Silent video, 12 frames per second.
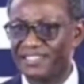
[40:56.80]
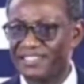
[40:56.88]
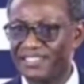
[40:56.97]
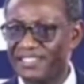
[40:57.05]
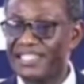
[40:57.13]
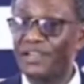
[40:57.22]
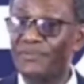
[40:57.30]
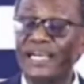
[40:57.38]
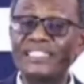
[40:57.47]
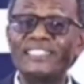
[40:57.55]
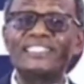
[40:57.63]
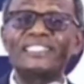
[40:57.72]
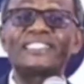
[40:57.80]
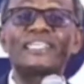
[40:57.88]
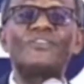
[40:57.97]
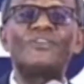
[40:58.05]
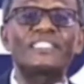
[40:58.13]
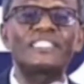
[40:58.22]
They were
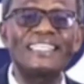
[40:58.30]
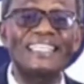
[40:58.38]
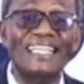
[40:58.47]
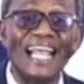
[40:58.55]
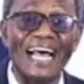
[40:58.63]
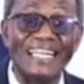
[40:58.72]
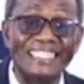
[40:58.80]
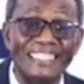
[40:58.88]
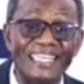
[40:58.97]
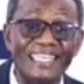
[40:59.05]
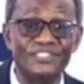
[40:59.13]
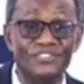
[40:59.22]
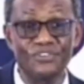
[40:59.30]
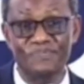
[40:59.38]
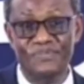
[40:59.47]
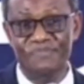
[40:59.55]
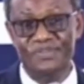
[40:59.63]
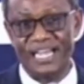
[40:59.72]
jealously guarding the
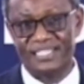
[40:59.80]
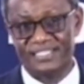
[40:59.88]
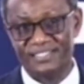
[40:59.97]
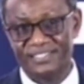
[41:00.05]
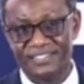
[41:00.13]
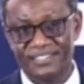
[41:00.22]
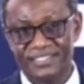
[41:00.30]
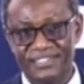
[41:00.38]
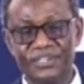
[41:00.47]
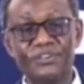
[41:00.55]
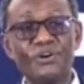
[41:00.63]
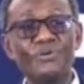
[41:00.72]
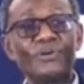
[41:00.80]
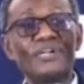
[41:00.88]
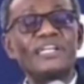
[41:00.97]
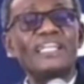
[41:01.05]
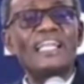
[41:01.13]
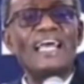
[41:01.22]
COP brand. So don't
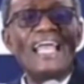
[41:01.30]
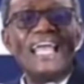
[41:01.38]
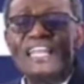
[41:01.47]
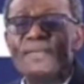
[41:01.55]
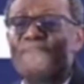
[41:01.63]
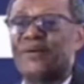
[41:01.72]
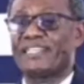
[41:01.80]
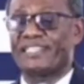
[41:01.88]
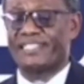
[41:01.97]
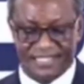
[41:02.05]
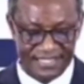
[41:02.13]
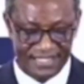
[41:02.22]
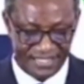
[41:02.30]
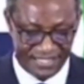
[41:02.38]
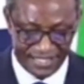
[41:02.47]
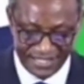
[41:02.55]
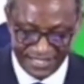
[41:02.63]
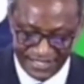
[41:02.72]
let any person
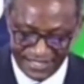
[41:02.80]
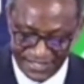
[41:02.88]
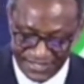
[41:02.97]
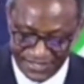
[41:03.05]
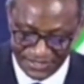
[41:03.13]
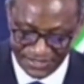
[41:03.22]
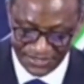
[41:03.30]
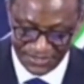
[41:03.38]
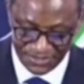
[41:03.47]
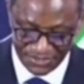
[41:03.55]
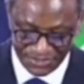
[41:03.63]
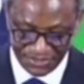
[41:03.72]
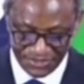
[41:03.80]
to, to, to,